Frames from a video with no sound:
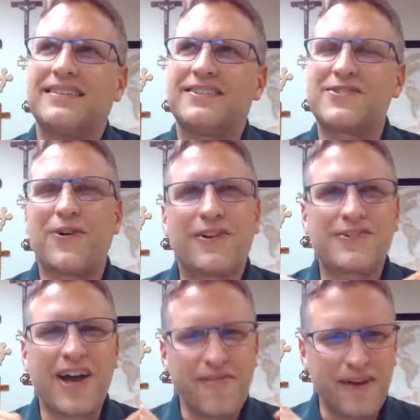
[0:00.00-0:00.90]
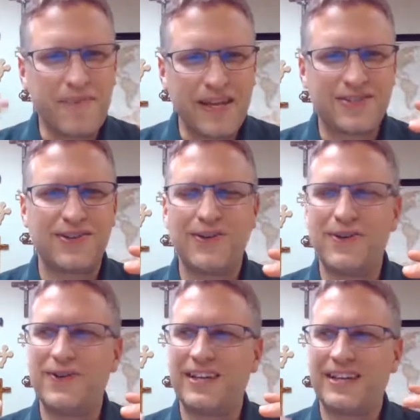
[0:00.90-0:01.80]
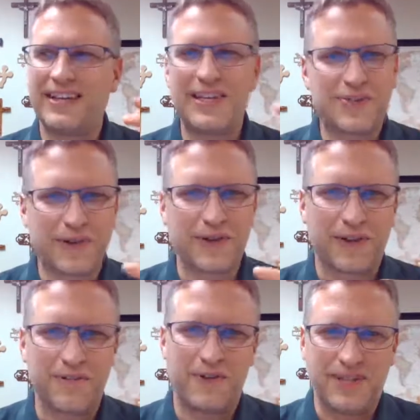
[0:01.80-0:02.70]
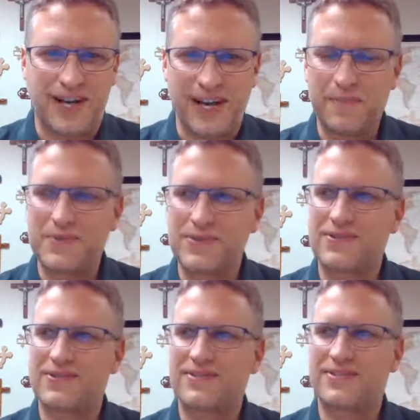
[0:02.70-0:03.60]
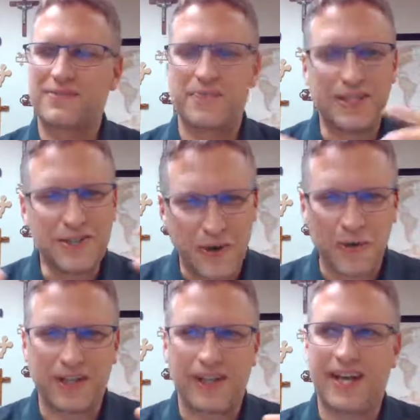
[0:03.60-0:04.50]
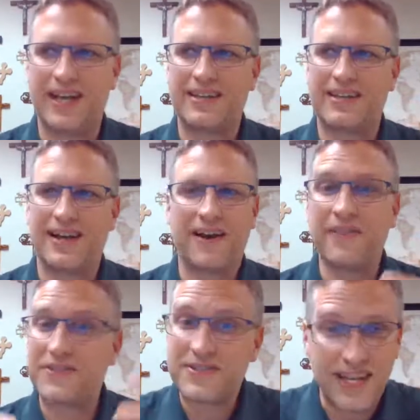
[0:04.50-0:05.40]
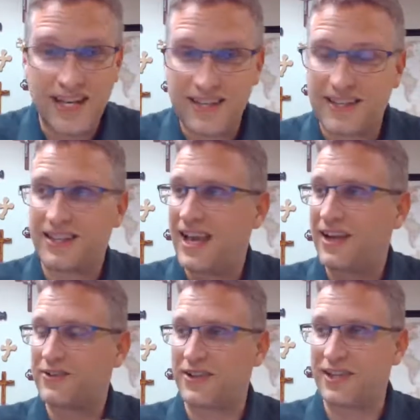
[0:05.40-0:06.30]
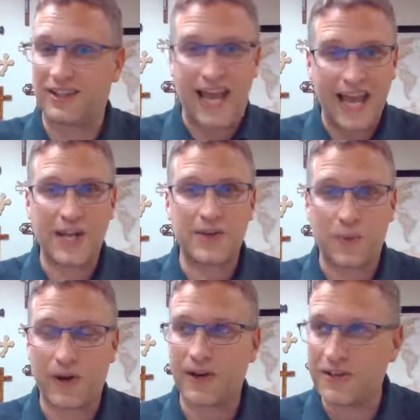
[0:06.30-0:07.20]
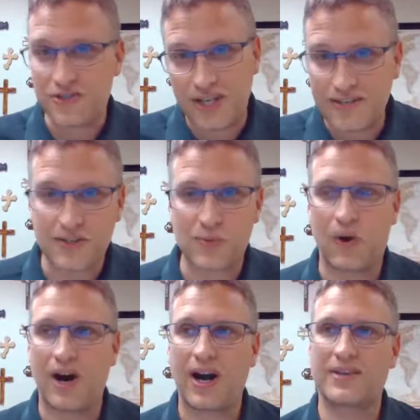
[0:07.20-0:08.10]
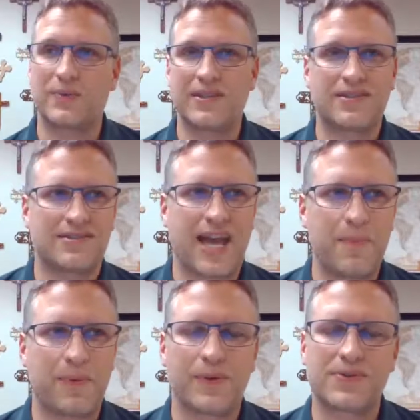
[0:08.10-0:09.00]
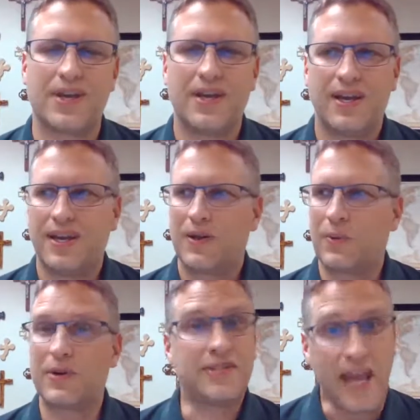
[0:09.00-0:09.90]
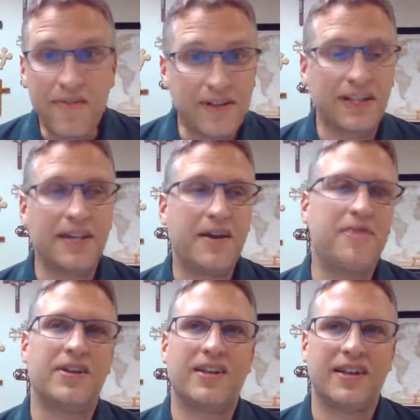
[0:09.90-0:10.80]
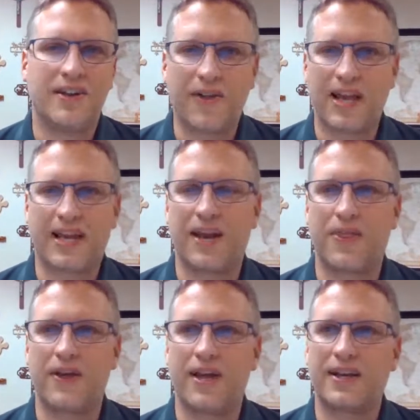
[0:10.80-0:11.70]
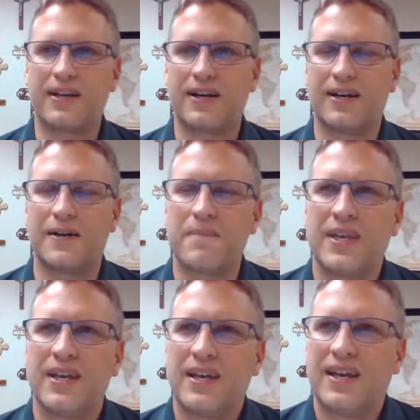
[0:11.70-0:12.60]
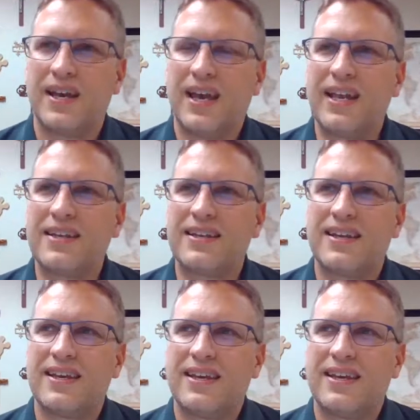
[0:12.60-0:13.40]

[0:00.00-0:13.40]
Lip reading: so I've been to Israel a few times. Been to the Holy Land. I've seen actually the land where Jesus walked with his disciples, where David lived, and all that kind of thing. And